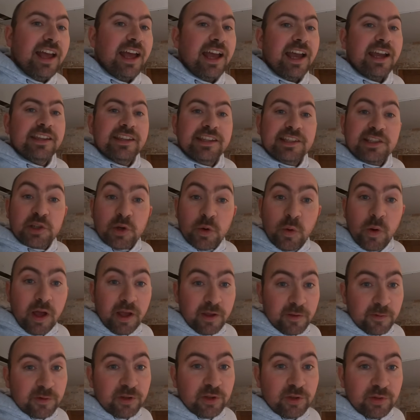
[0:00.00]
and it's quite
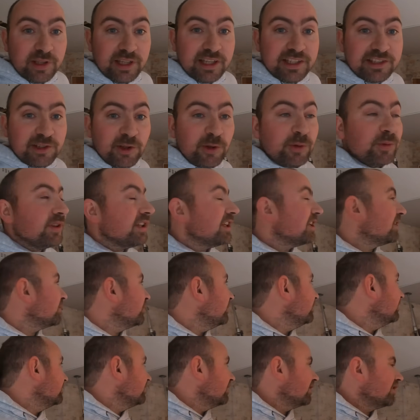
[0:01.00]
a few years old, this
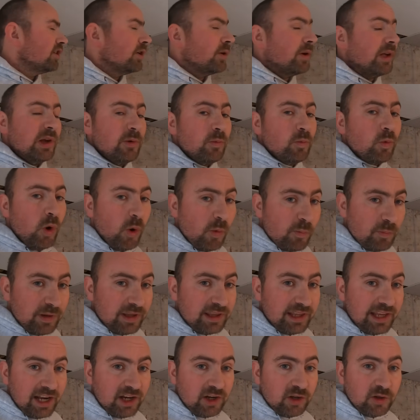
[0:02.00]
one, so it won't be
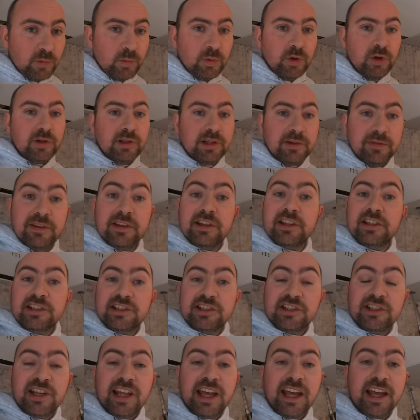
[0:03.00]
the end of the world if it
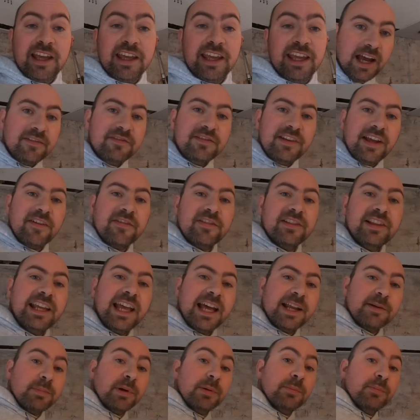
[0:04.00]
does die. I've definitely
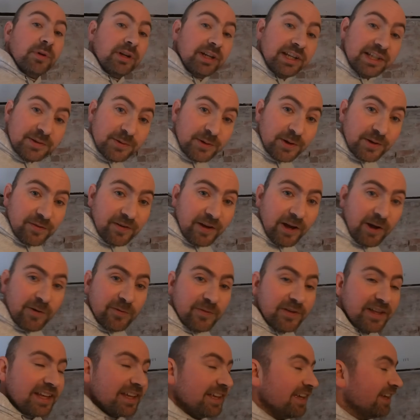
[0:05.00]
had my money's worth out
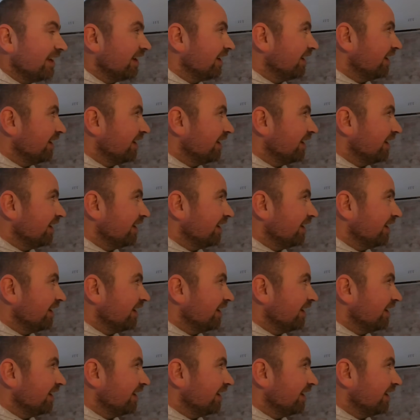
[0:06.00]
of it.